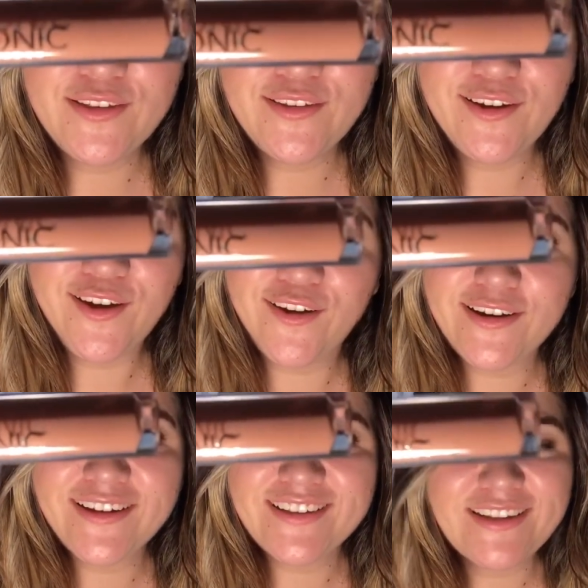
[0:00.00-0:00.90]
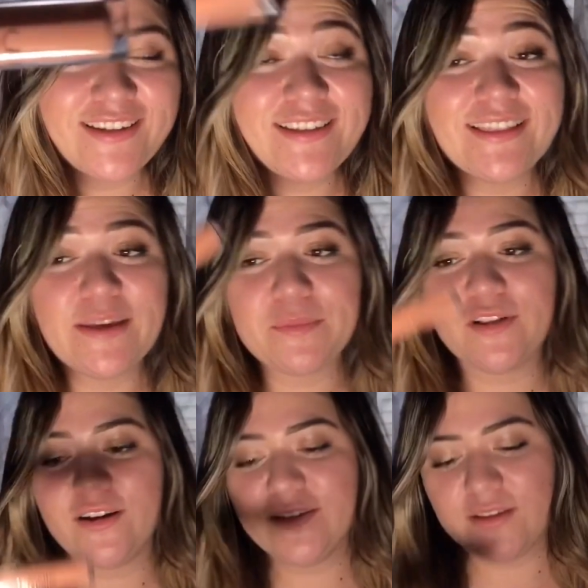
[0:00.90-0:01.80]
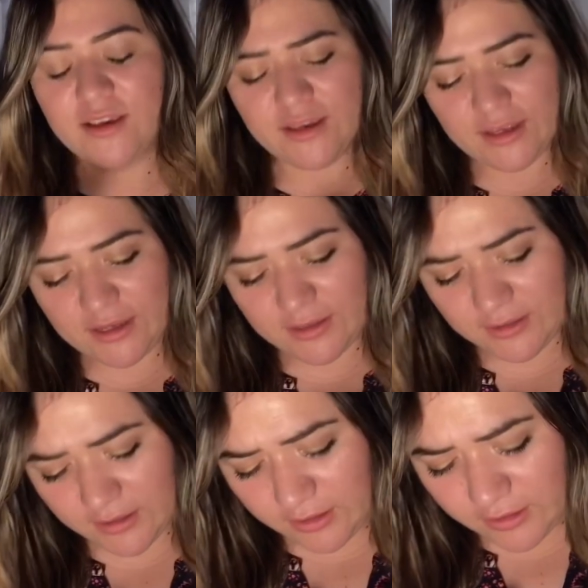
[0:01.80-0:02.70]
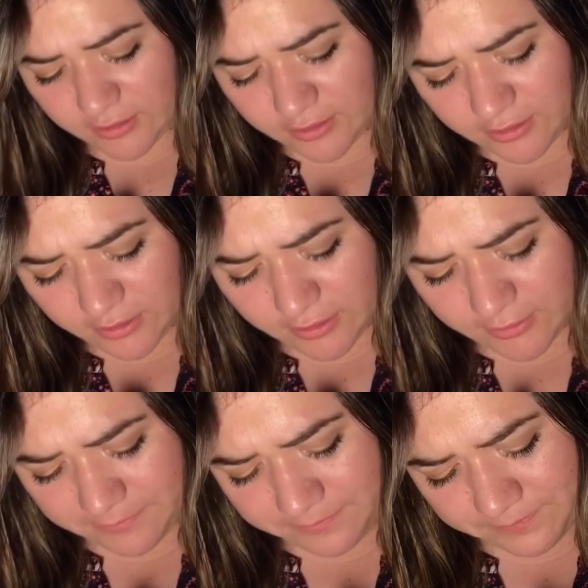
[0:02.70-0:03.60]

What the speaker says: it's an iconic London lip gloss in the color